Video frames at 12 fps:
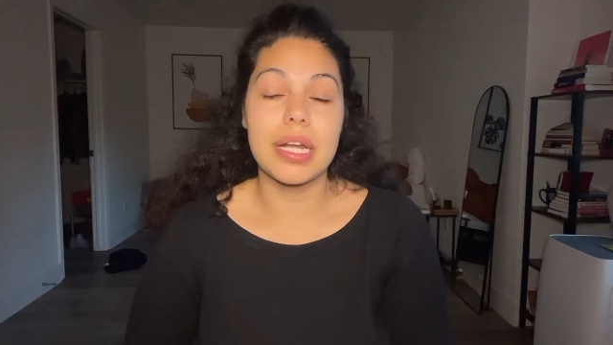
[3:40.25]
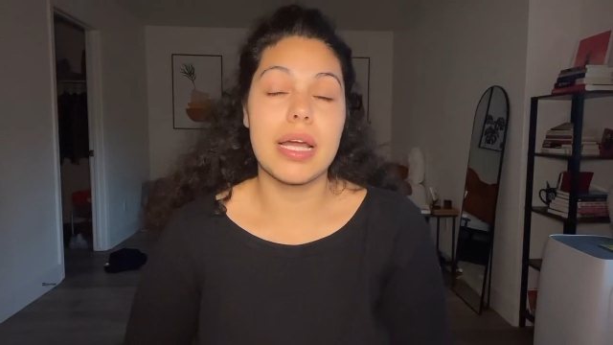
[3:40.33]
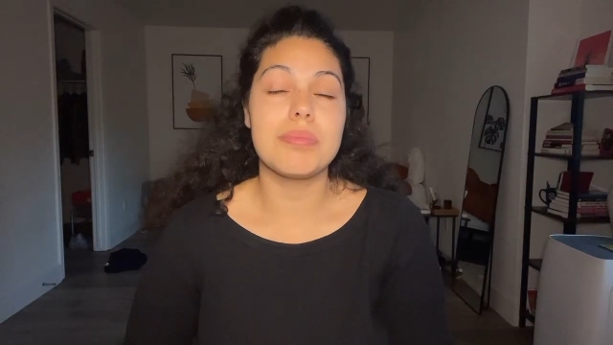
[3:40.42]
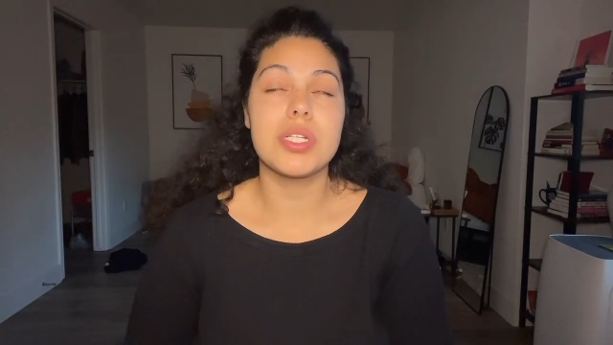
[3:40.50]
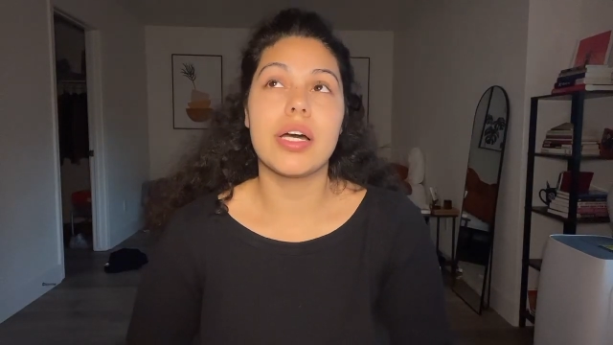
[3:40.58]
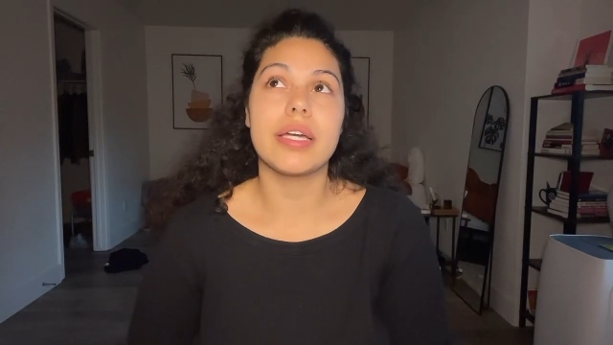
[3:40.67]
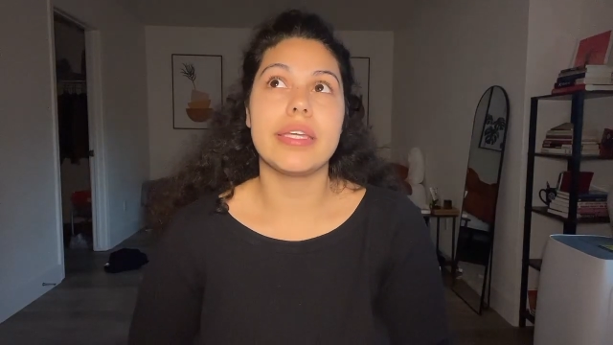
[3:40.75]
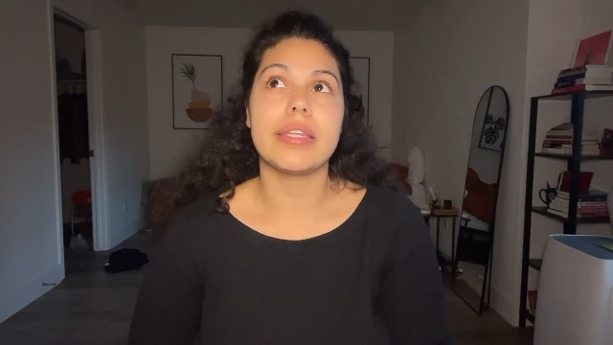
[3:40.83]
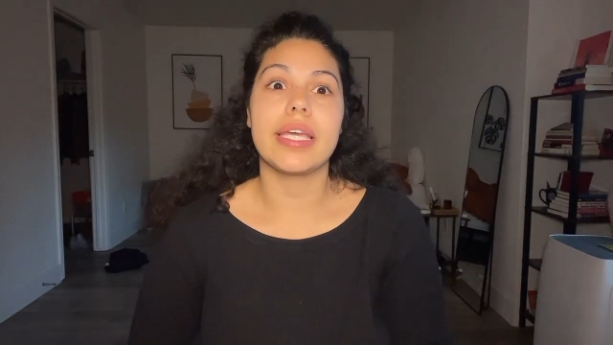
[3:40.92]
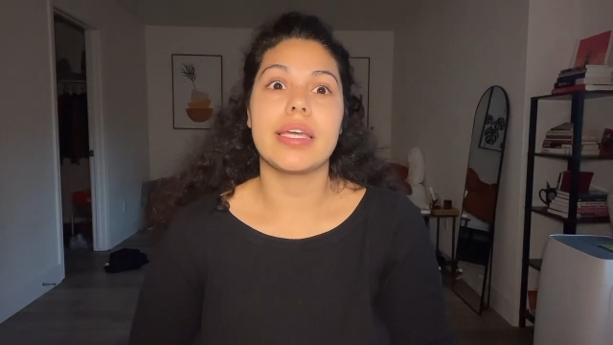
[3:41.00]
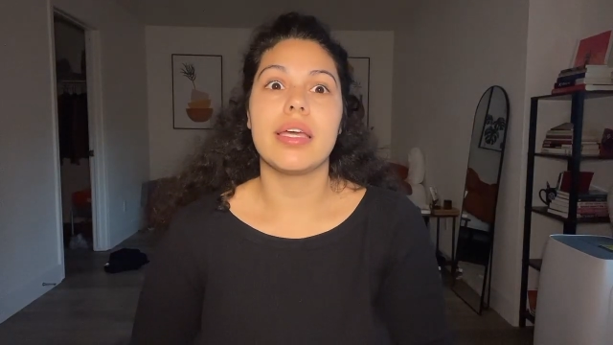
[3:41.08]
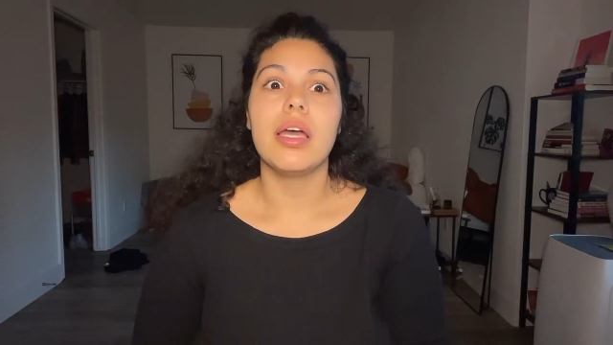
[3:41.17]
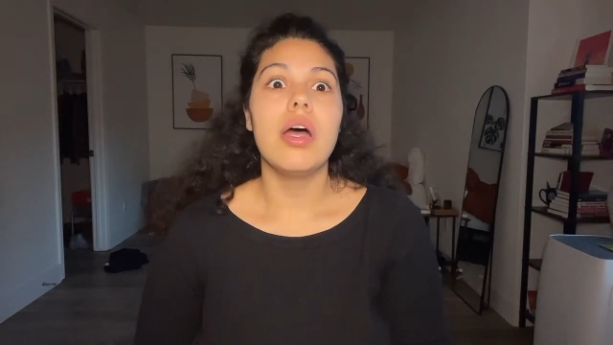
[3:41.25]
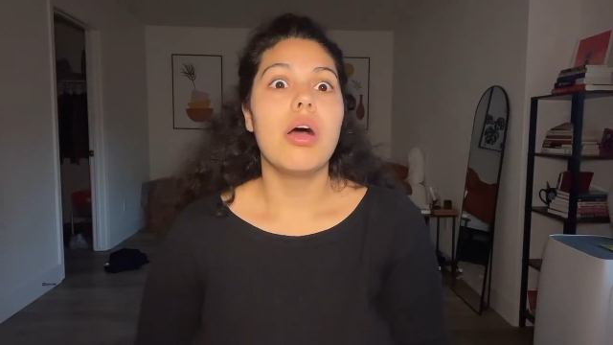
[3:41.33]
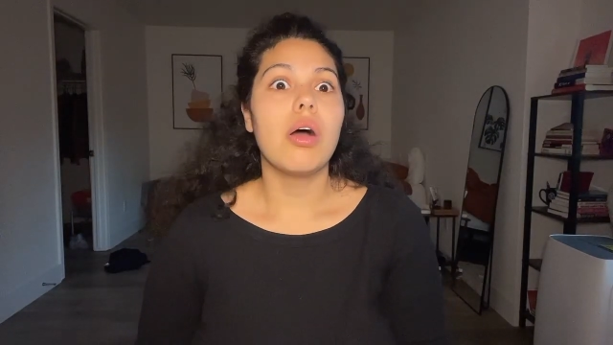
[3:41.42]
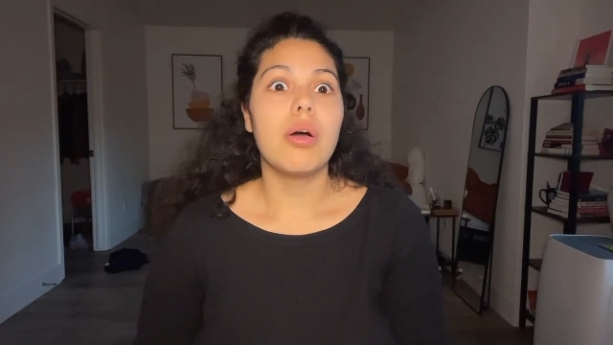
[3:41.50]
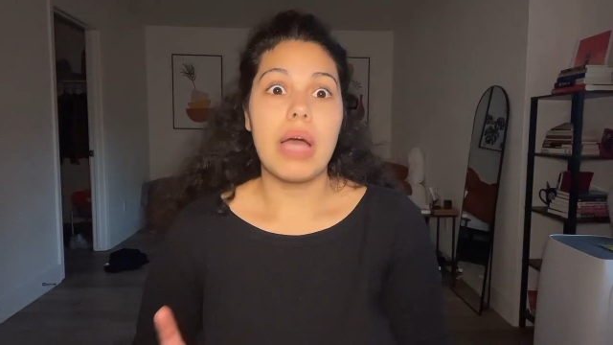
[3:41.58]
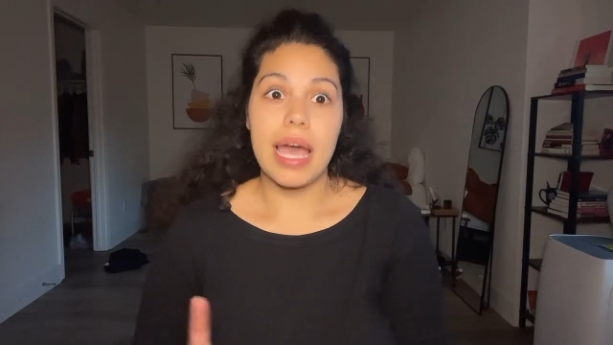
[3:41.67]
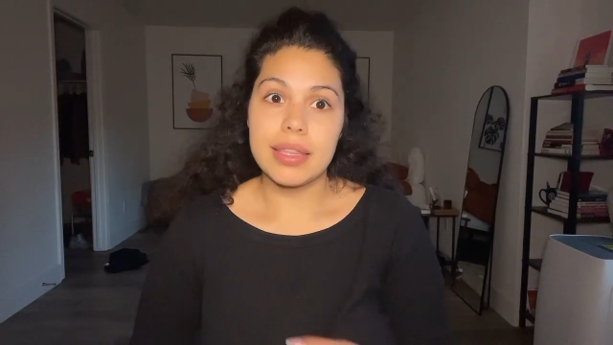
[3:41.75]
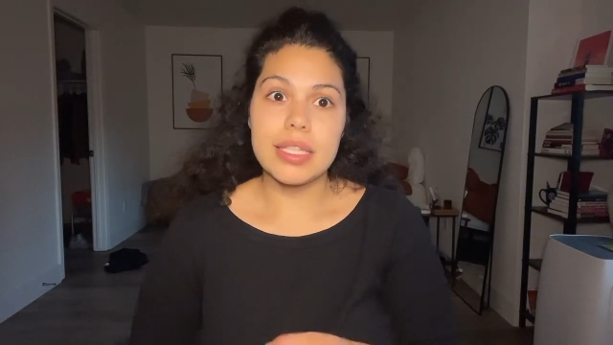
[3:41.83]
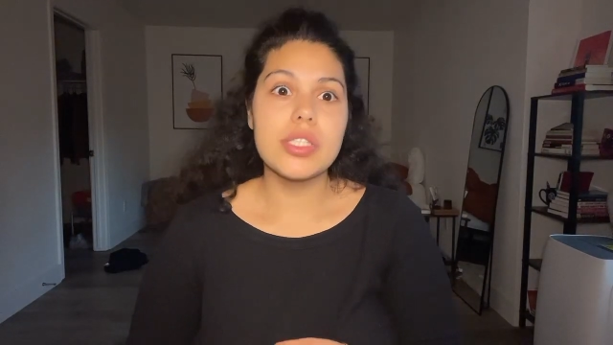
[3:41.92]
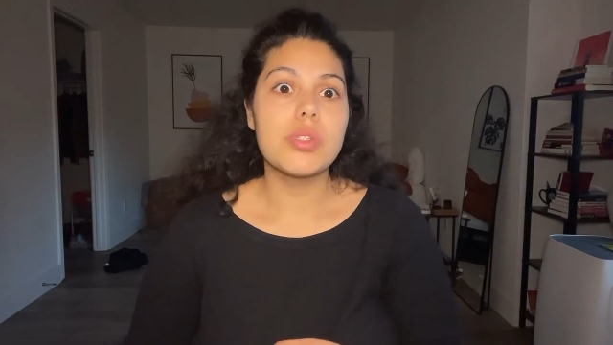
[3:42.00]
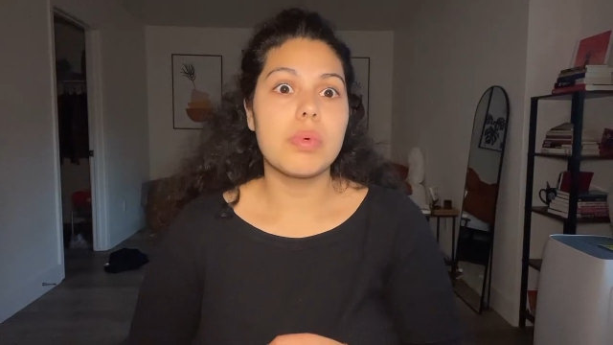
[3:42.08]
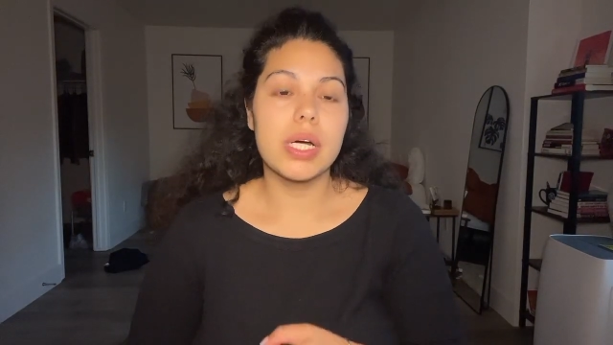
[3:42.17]
I'm talking at
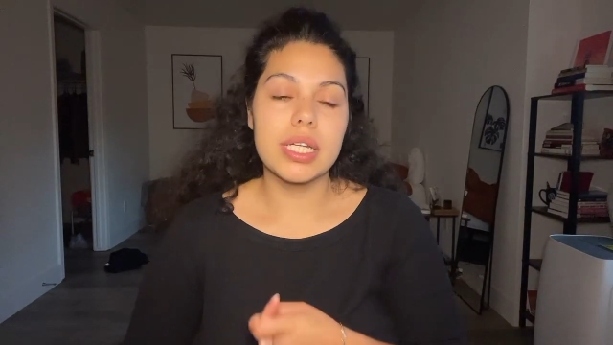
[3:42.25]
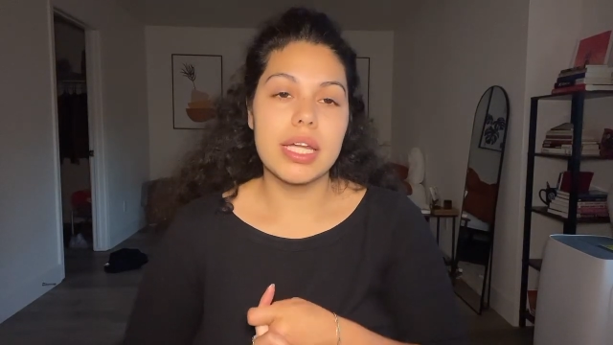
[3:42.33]
least one